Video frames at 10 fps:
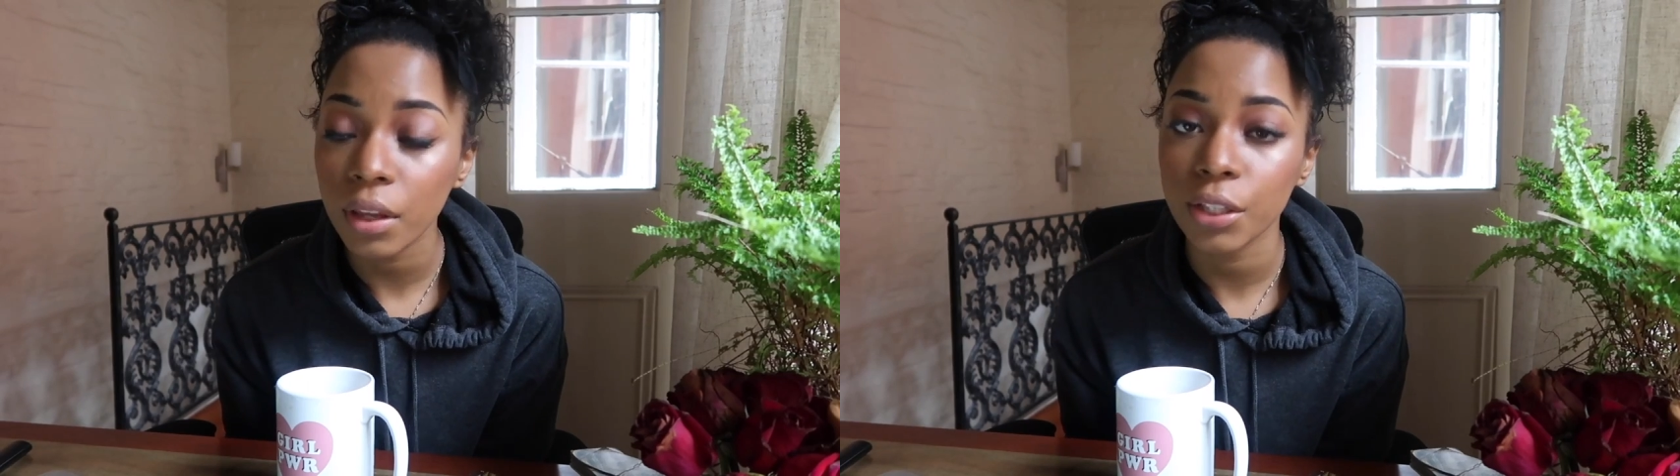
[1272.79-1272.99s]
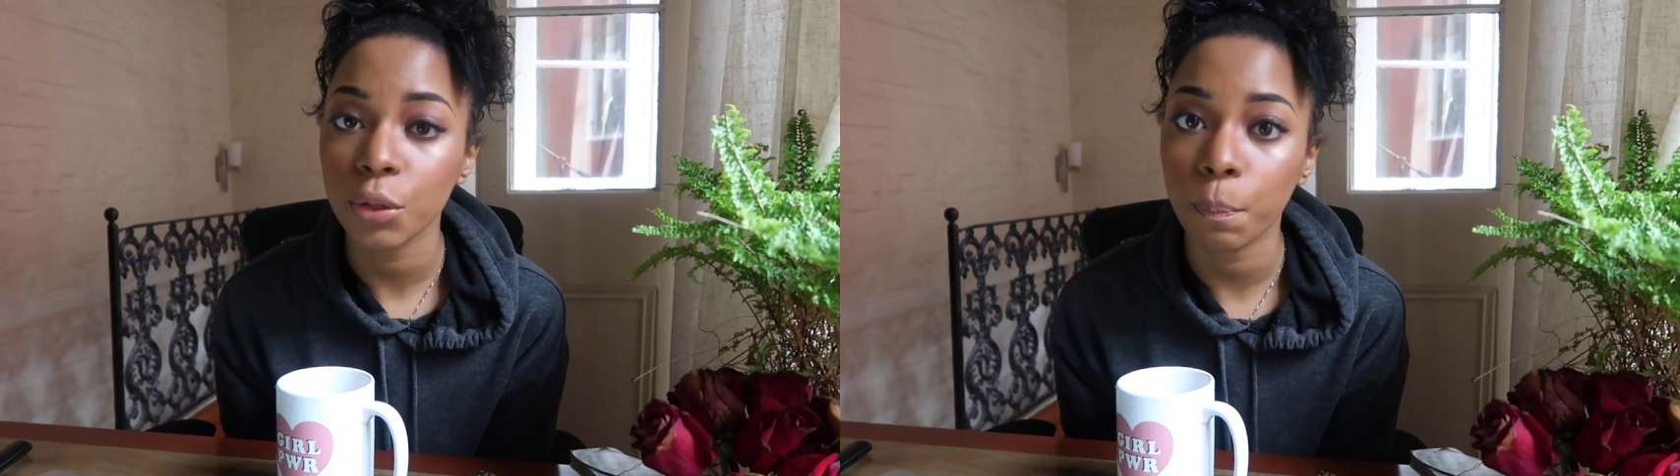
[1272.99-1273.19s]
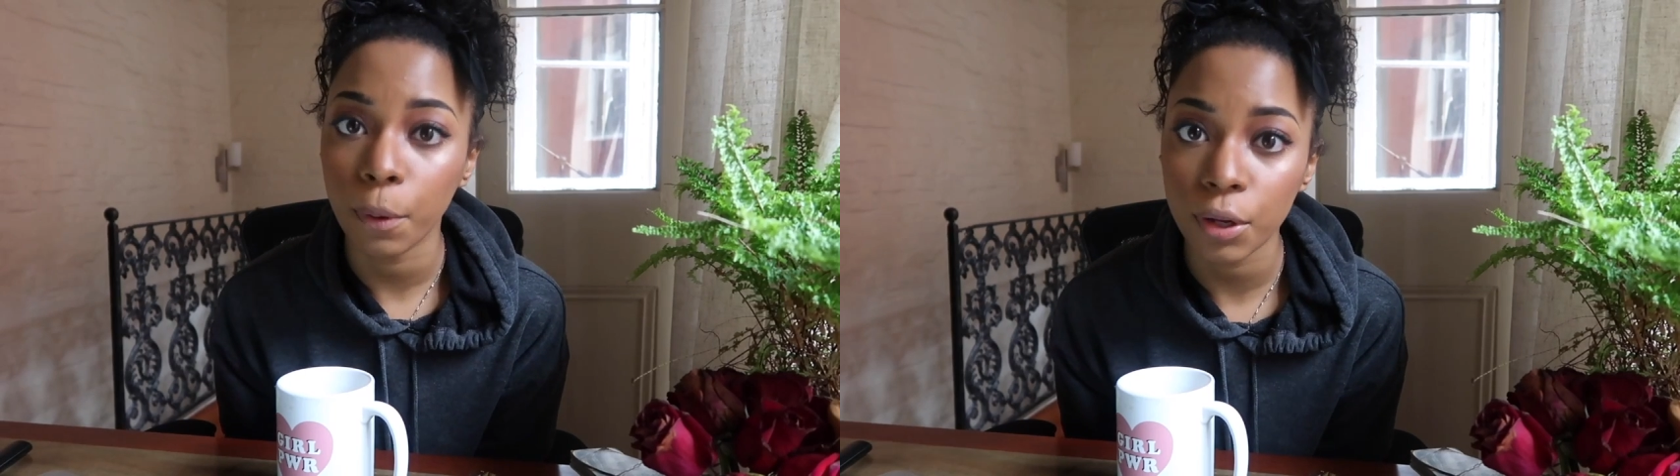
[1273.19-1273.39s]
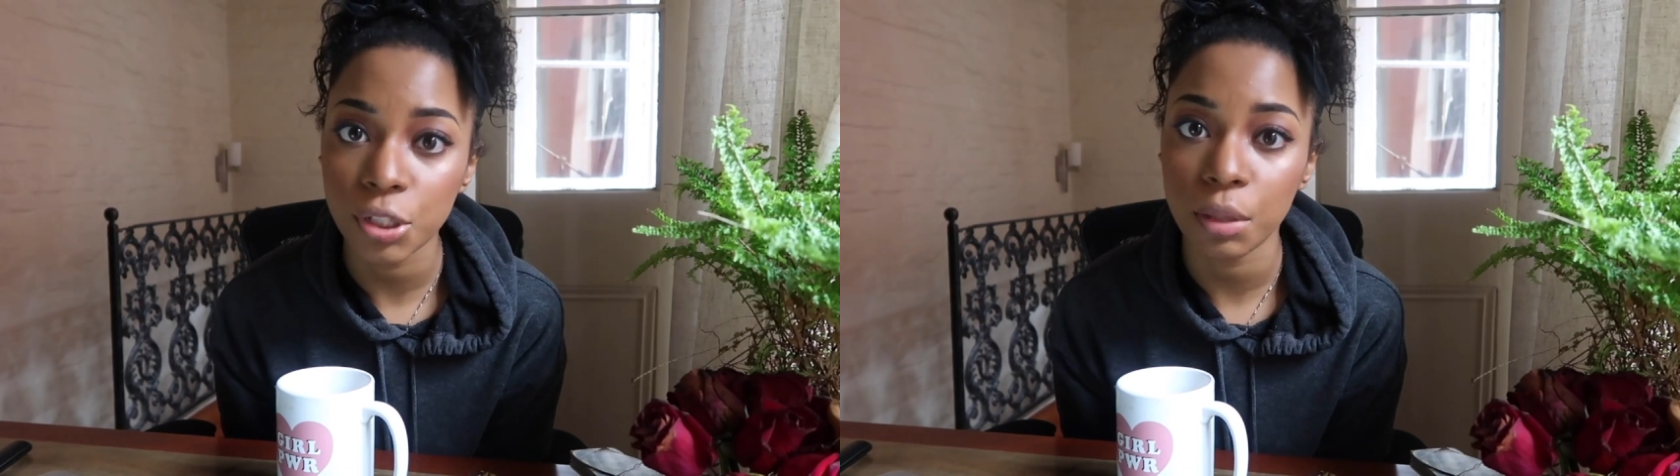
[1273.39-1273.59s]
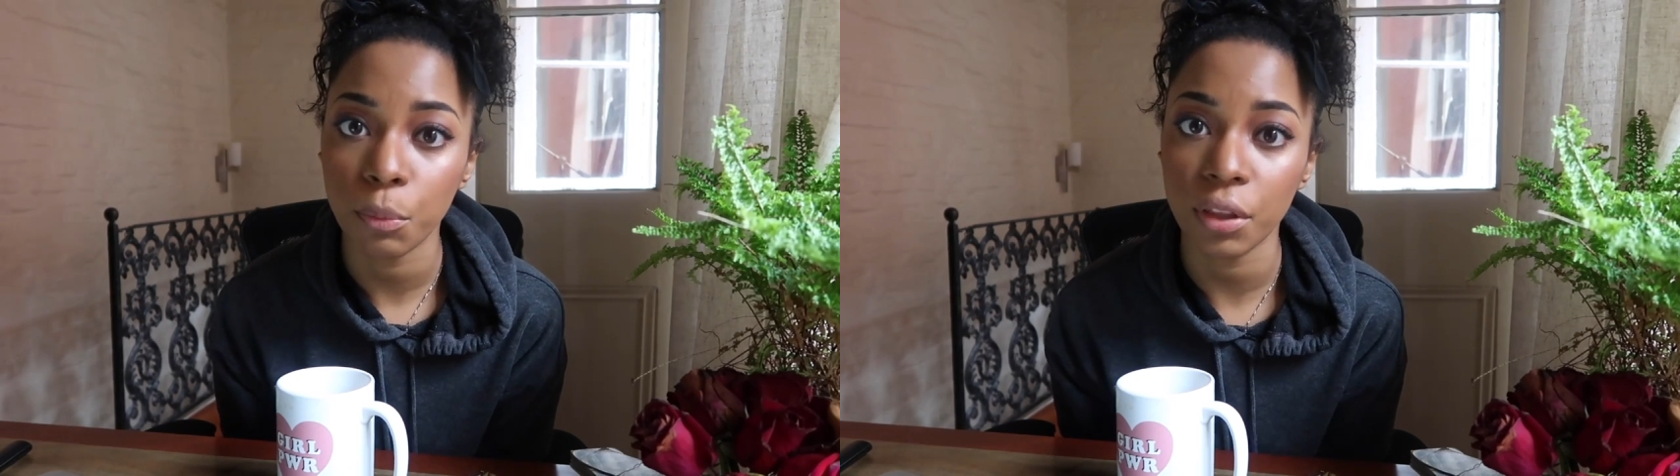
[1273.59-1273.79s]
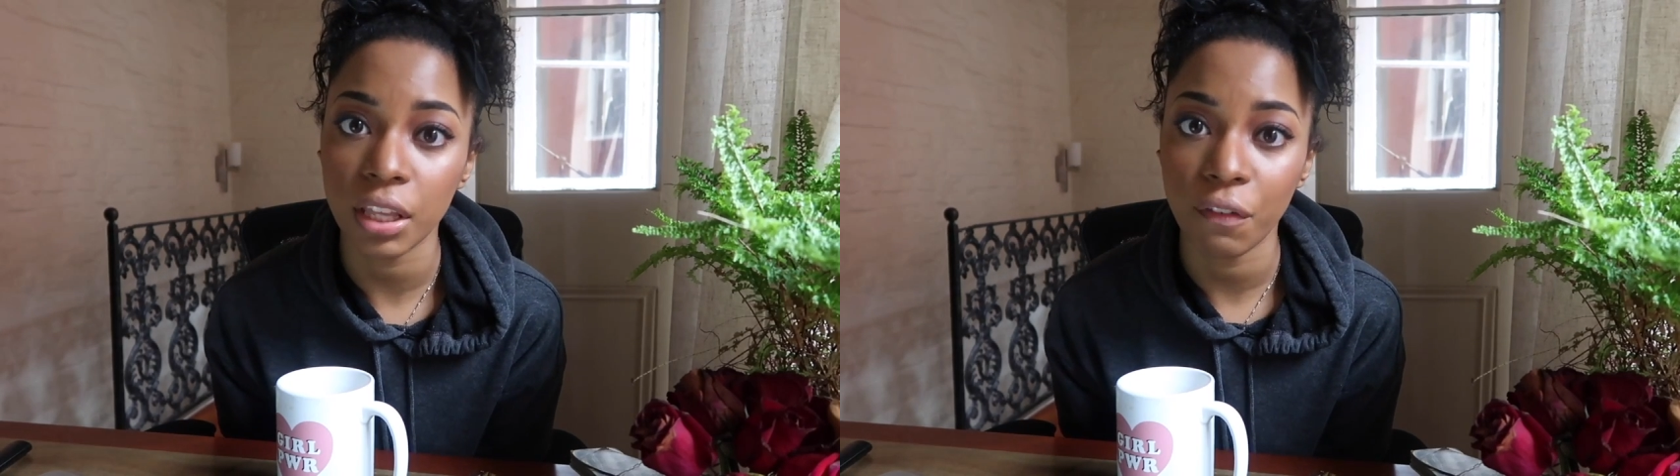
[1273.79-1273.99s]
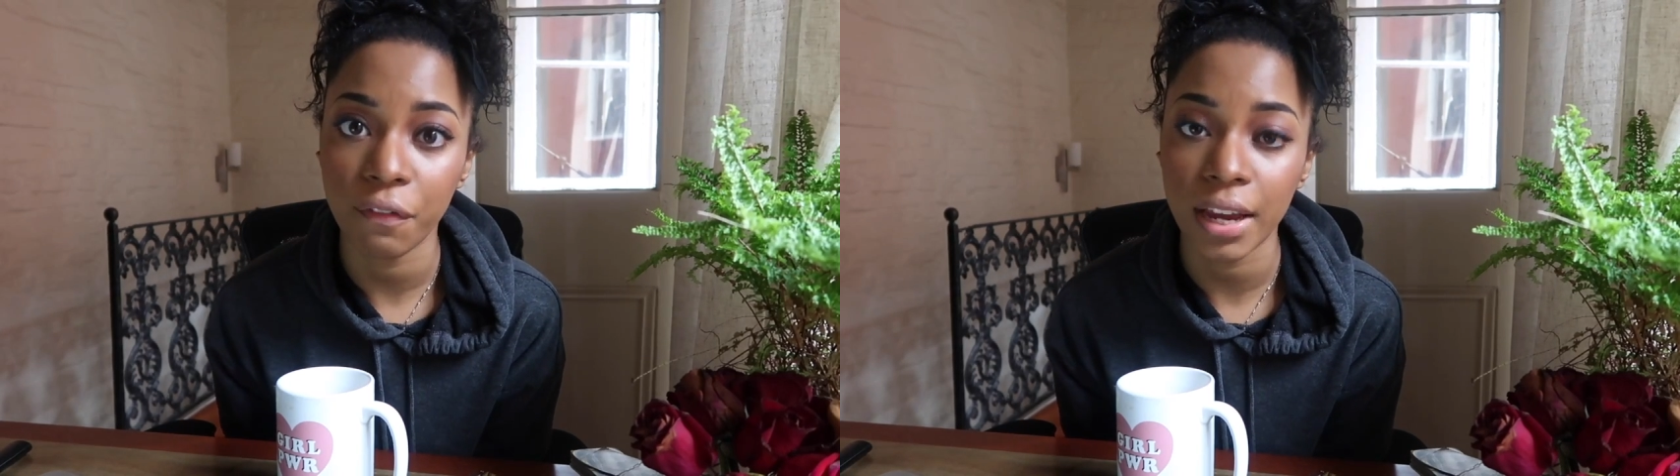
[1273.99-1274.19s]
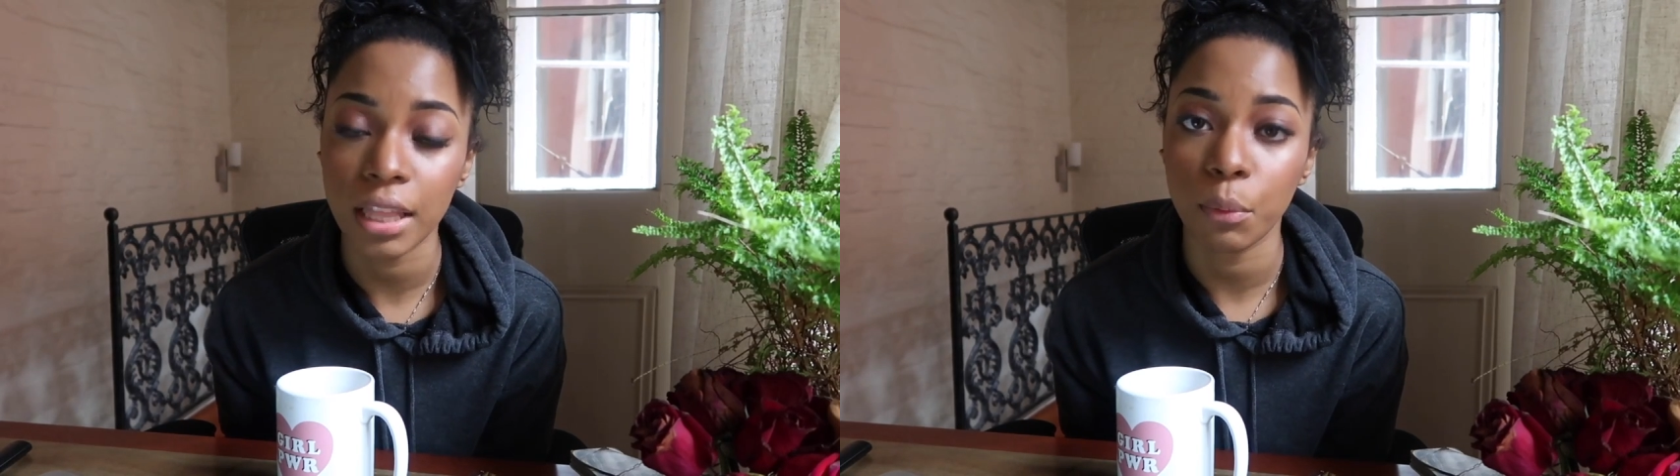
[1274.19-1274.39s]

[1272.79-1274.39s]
that you push, the more that you fight,